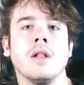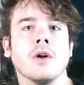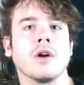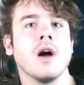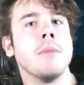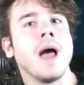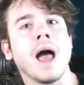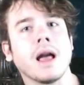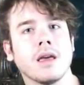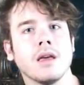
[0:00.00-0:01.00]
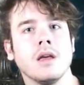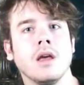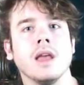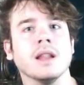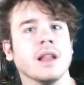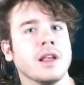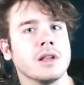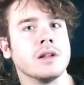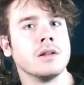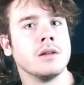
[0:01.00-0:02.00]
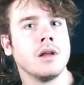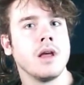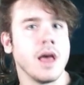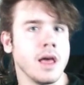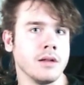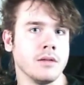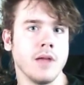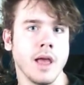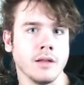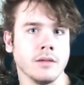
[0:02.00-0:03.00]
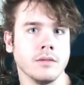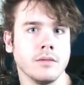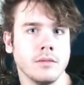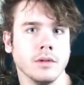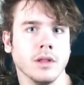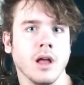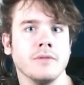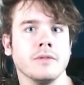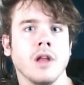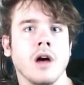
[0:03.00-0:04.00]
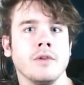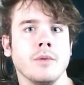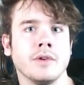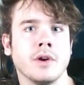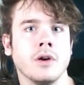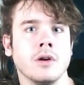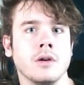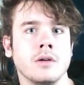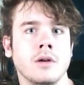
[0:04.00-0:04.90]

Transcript: they'll come back and listen and love in return.